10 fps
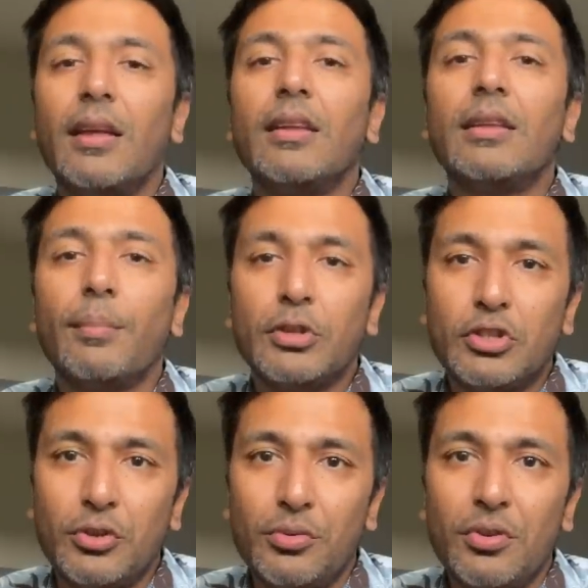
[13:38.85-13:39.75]
Number
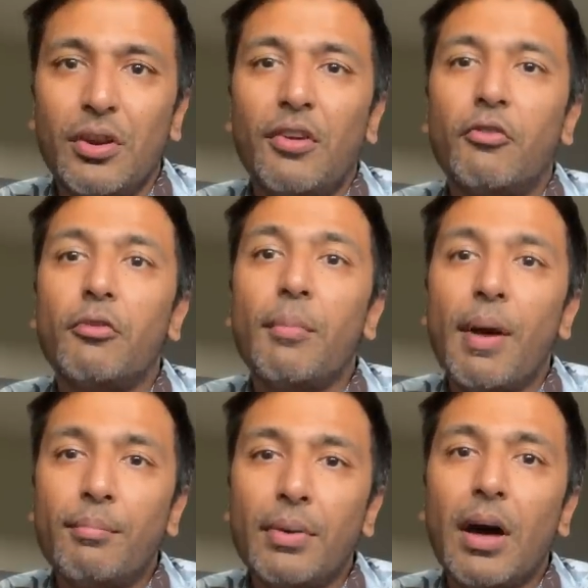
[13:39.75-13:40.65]
two,
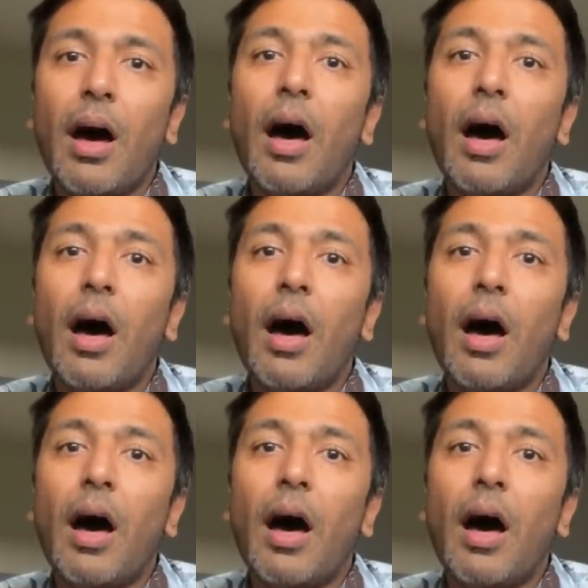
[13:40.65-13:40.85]
remember